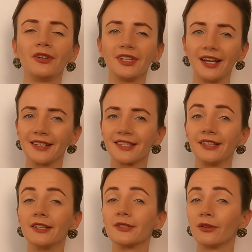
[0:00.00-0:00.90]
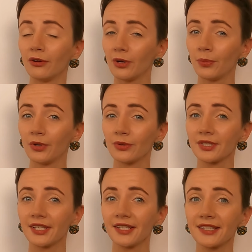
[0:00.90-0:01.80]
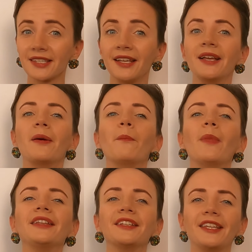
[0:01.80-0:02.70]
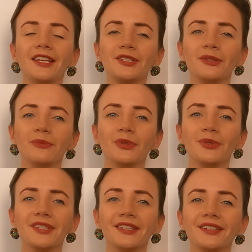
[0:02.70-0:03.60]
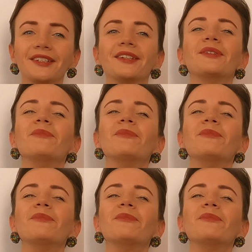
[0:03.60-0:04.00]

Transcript: on asanas or poses, meditation music.